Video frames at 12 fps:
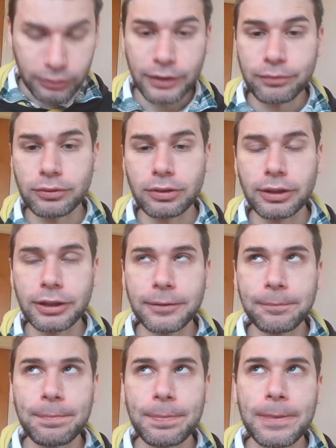
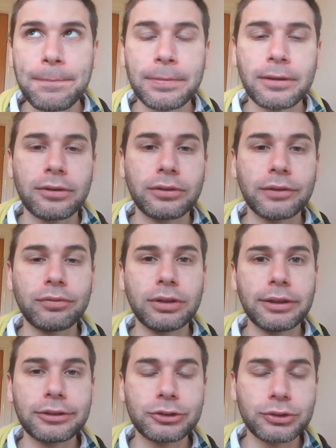definitely,
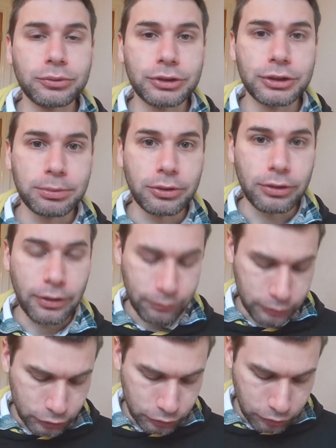definitely a salty
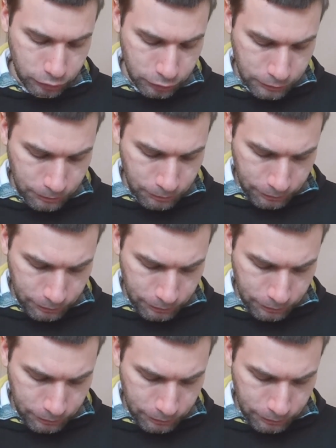product for sure.